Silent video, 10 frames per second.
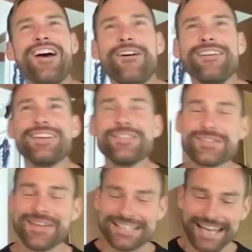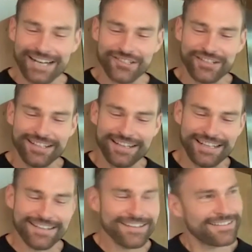I mean, it was amazing. Actually,
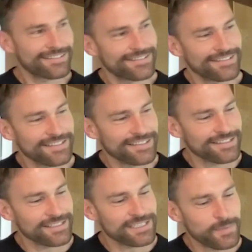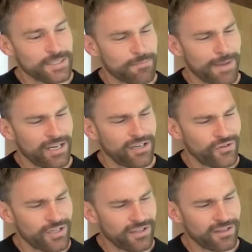like, he speaks Mandarin,